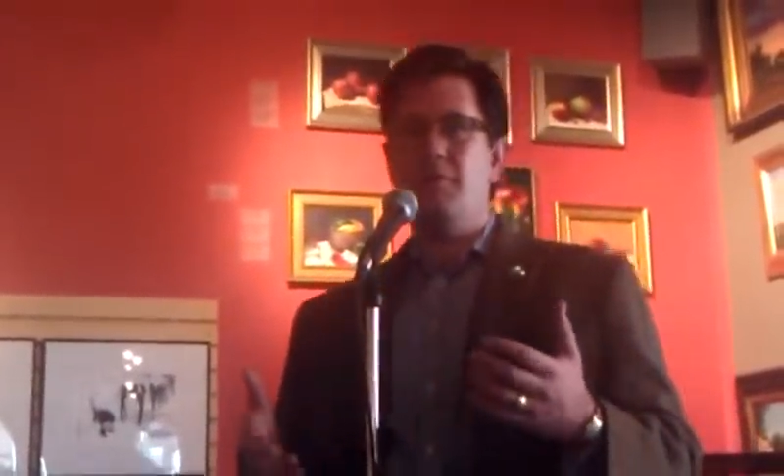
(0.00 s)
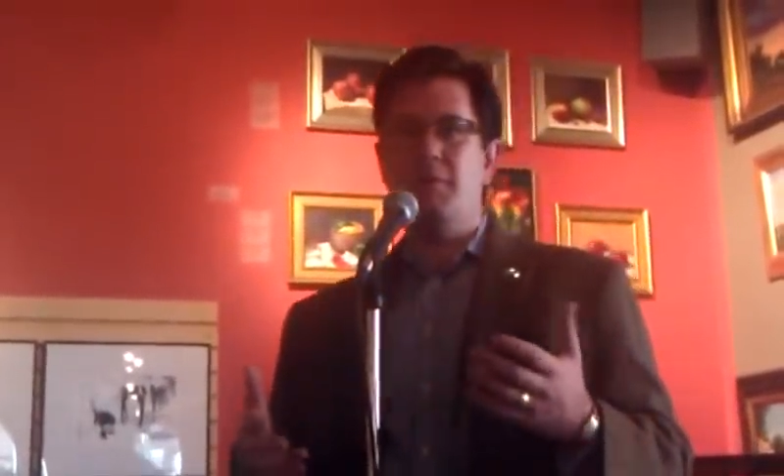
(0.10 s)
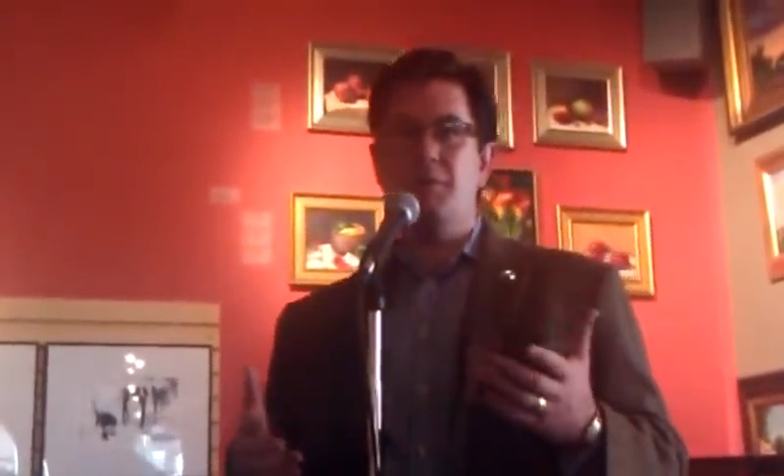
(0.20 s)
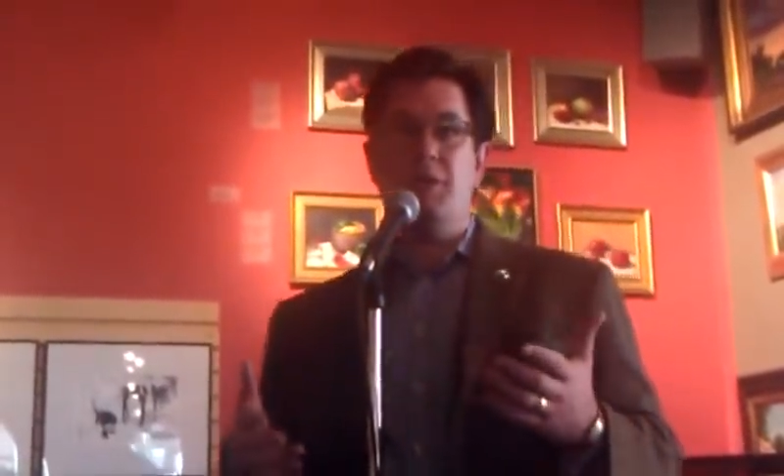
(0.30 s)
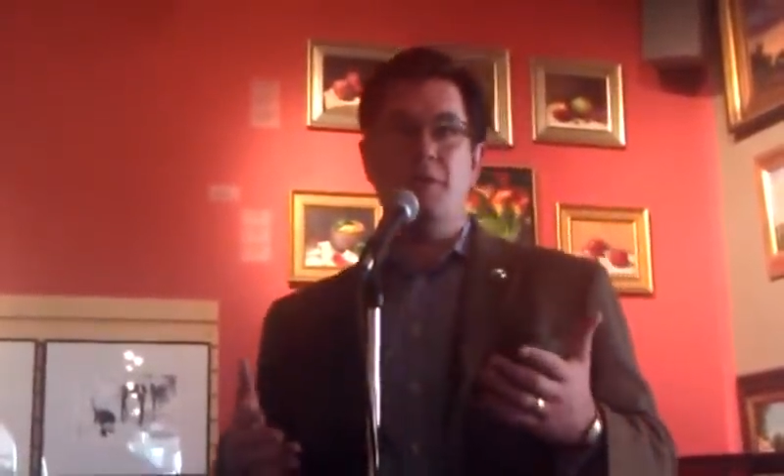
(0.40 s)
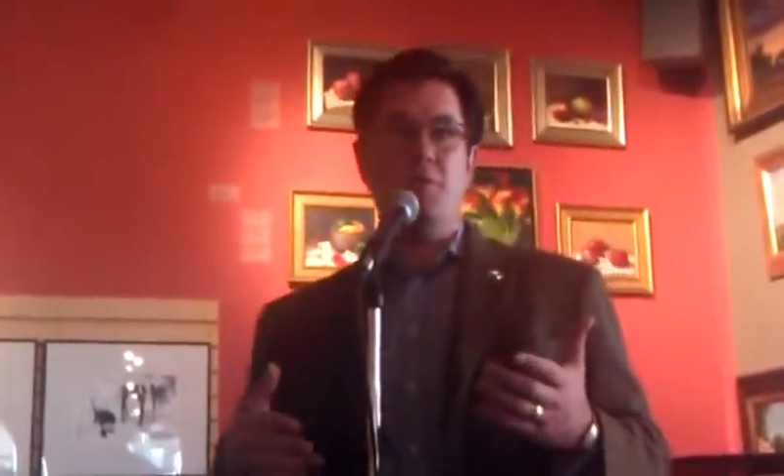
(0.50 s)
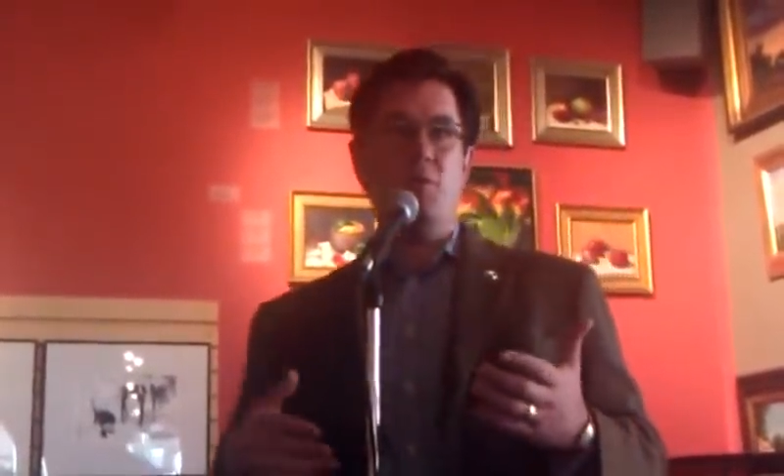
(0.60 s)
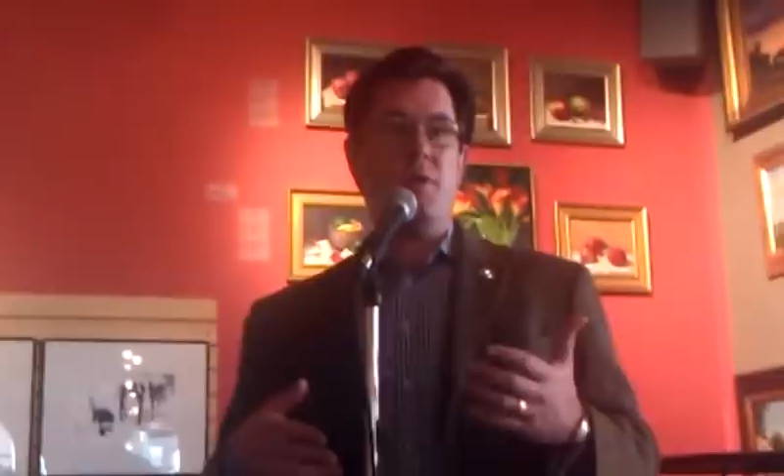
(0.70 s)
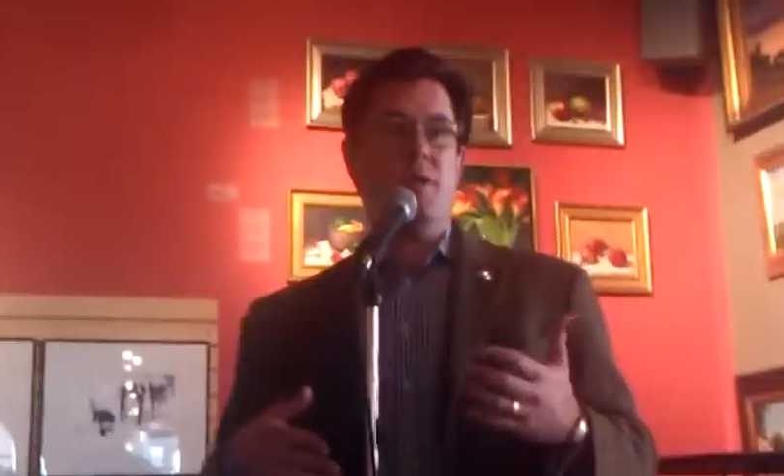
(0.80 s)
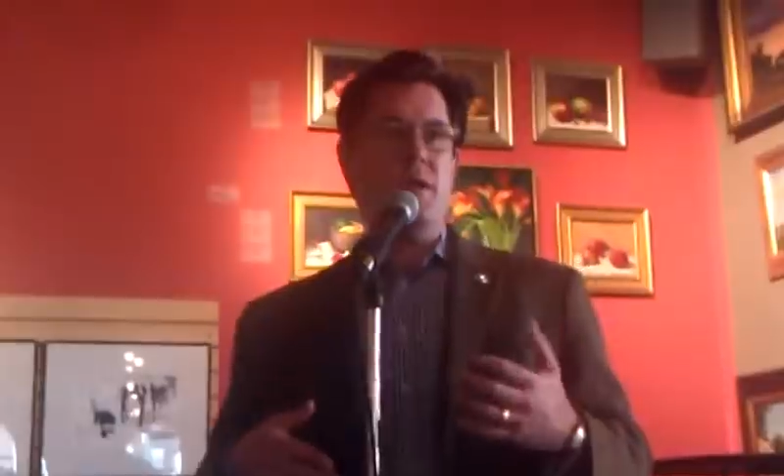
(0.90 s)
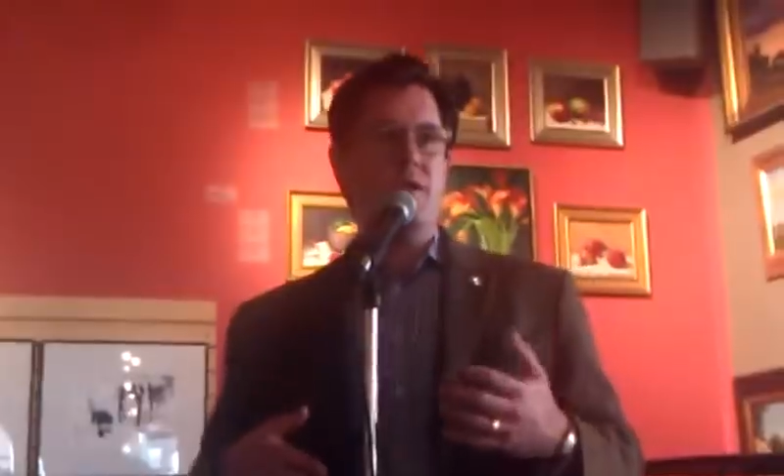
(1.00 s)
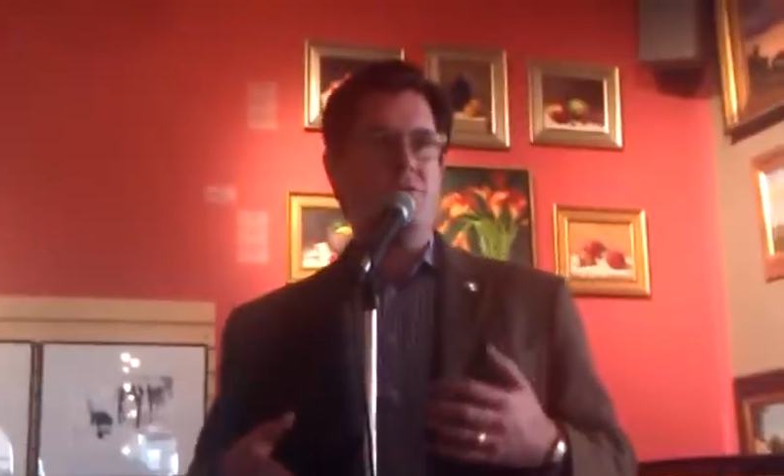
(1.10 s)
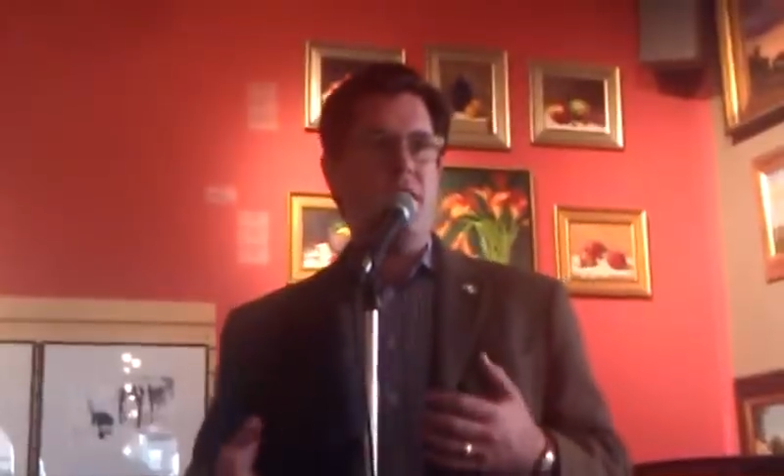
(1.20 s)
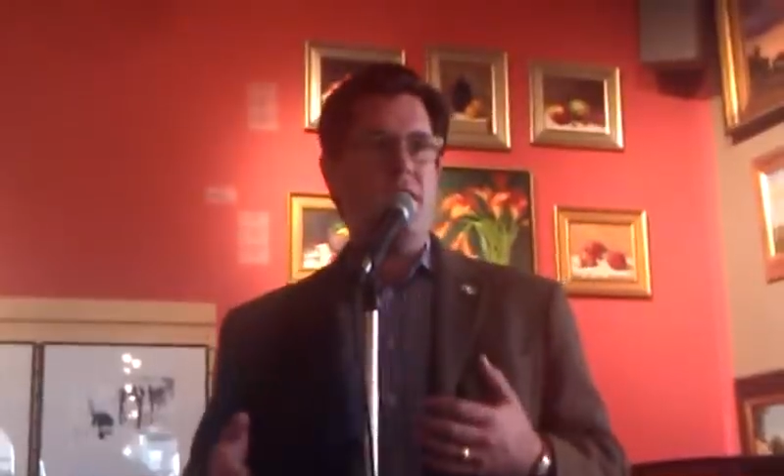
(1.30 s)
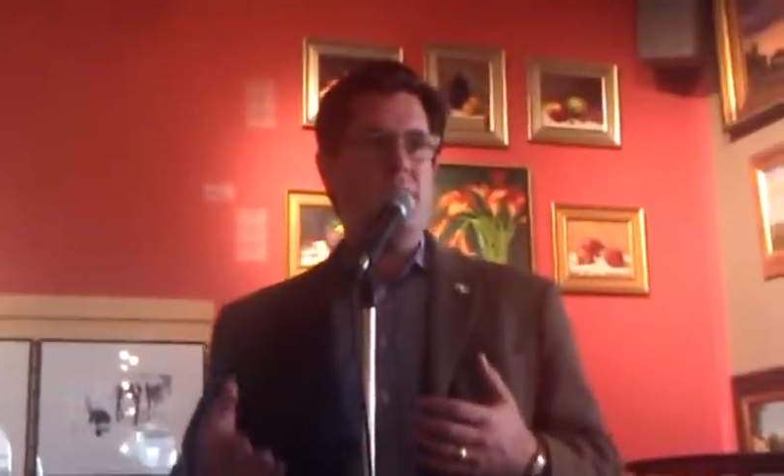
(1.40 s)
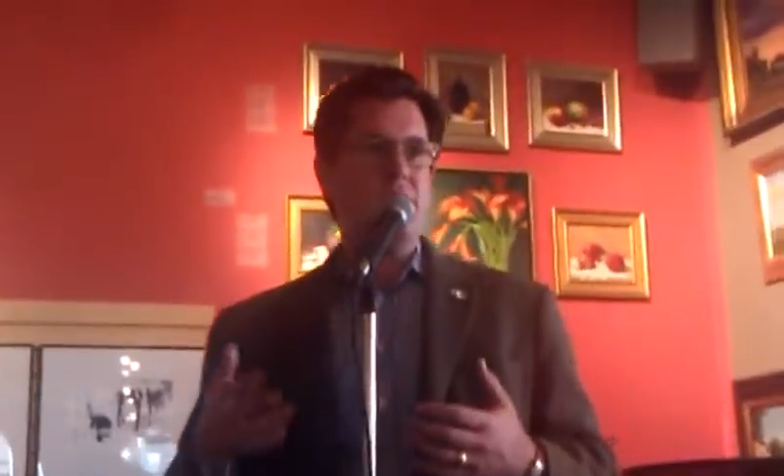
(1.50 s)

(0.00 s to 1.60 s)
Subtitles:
1540 and try and